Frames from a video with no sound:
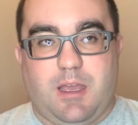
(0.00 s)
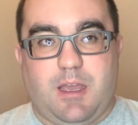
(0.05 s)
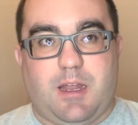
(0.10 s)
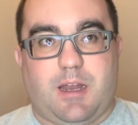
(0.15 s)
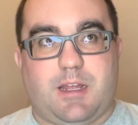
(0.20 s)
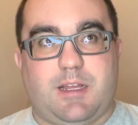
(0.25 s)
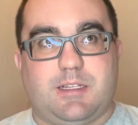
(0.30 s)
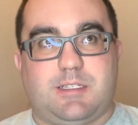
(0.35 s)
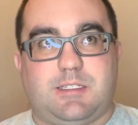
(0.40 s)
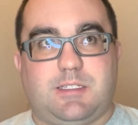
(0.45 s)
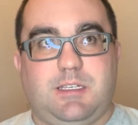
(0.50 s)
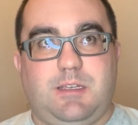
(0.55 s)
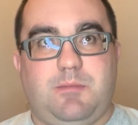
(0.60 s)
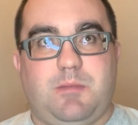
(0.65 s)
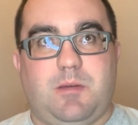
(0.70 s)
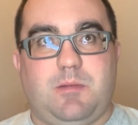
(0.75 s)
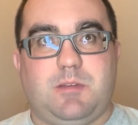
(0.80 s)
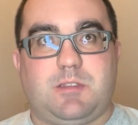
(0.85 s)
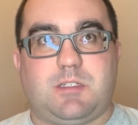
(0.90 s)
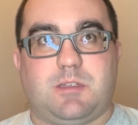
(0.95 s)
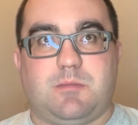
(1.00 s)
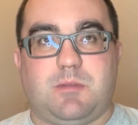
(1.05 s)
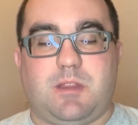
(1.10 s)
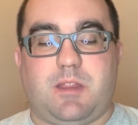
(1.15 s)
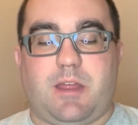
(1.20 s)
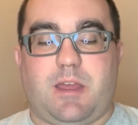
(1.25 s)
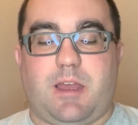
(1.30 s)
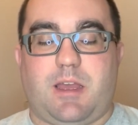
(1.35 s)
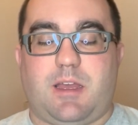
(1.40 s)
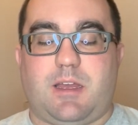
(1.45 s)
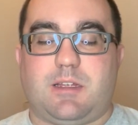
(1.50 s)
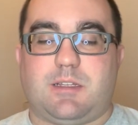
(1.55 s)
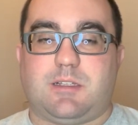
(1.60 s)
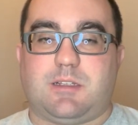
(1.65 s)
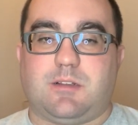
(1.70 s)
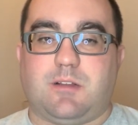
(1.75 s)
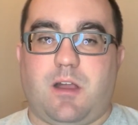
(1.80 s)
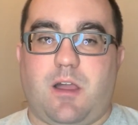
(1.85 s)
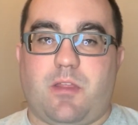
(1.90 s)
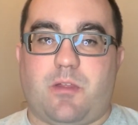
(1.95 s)
I could see maybe some of that
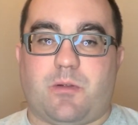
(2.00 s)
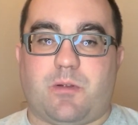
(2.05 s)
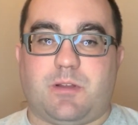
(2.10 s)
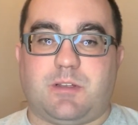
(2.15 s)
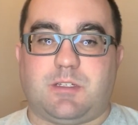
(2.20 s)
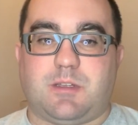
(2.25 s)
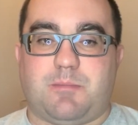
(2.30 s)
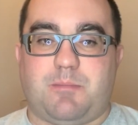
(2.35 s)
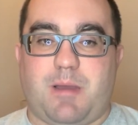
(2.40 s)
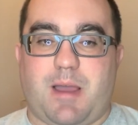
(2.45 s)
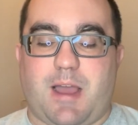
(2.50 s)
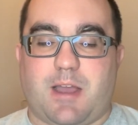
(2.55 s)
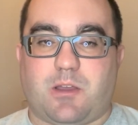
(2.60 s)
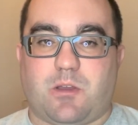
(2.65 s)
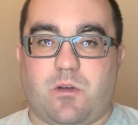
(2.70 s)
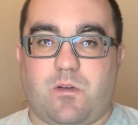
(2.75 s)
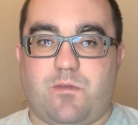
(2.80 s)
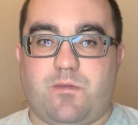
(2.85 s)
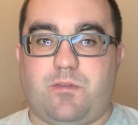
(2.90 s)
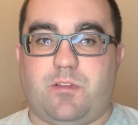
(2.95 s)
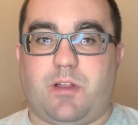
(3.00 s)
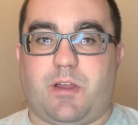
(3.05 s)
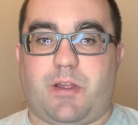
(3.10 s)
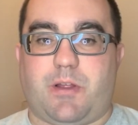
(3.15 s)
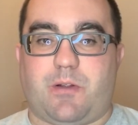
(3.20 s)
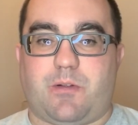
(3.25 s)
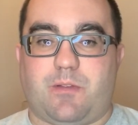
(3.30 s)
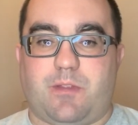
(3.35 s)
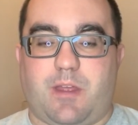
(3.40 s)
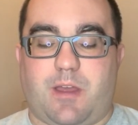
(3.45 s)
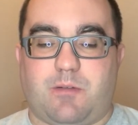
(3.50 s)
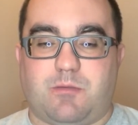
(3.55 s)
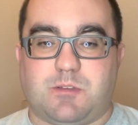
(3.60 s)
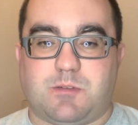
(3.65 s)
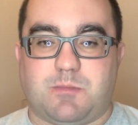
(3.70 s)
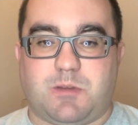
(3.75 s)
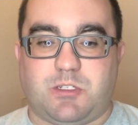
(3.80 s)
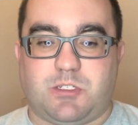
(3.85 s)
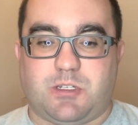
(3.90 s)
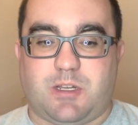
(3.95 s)
leather and tobacco flair that was
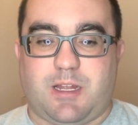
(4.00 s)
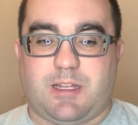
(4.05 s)
mentioned.